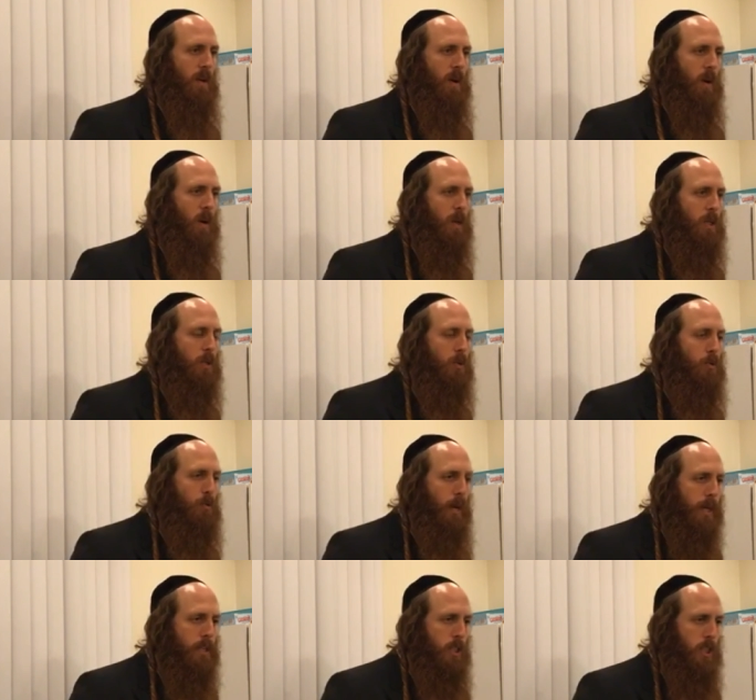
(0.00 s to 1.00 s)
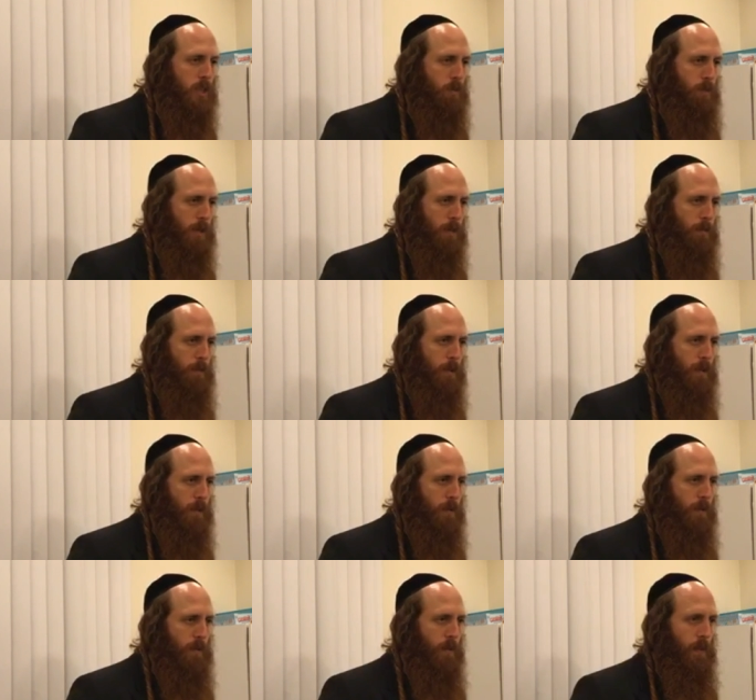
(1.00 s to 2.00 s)
only to righteous people
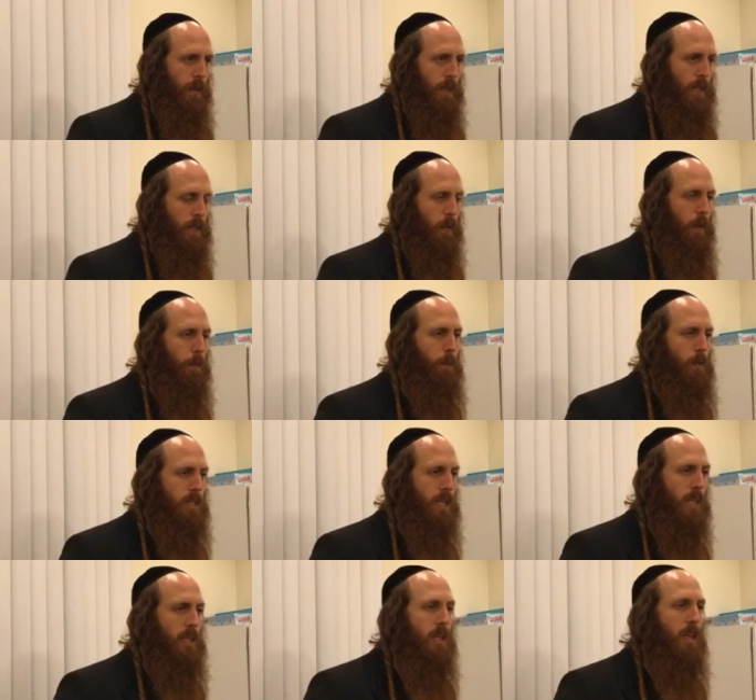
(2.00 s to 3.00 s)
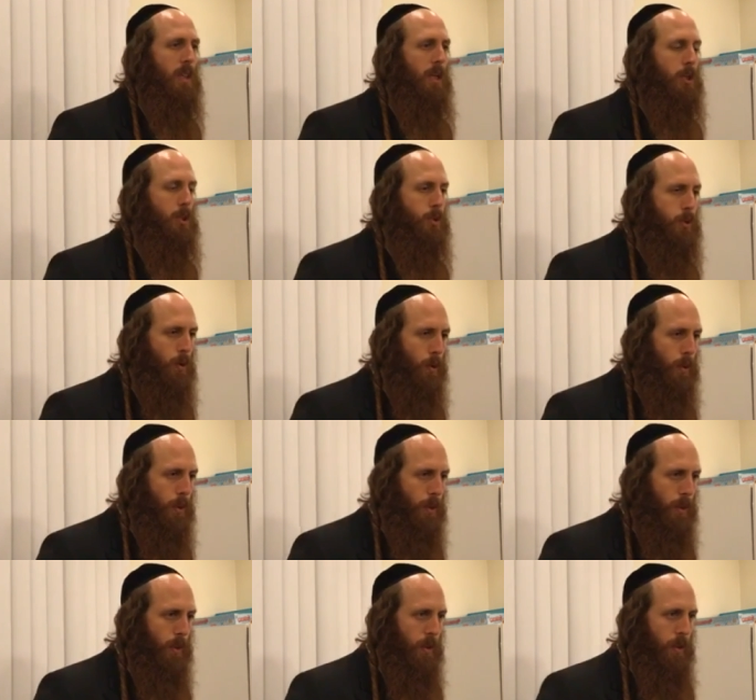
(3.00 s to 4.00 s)
that are representing the truth
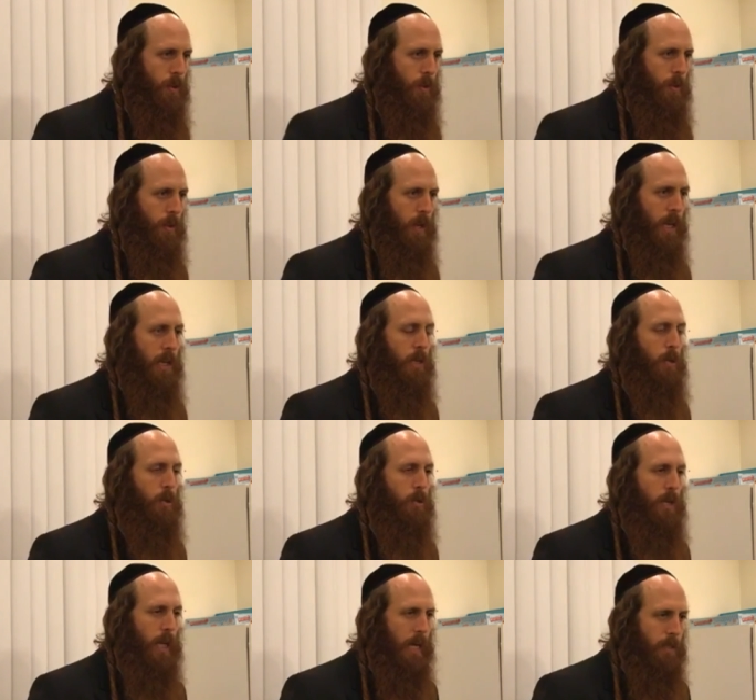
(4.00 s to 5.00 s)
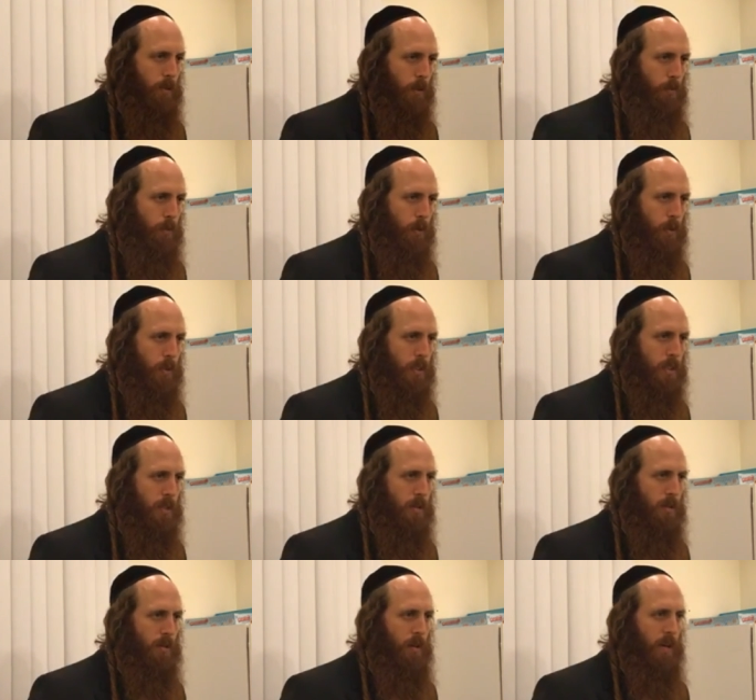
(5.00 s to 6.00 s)
and good attributes
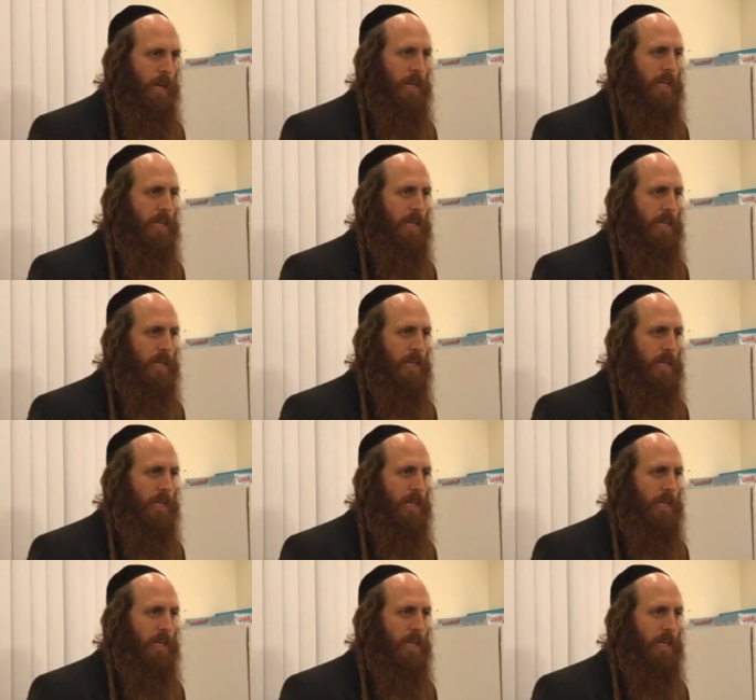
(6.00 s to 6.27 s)
and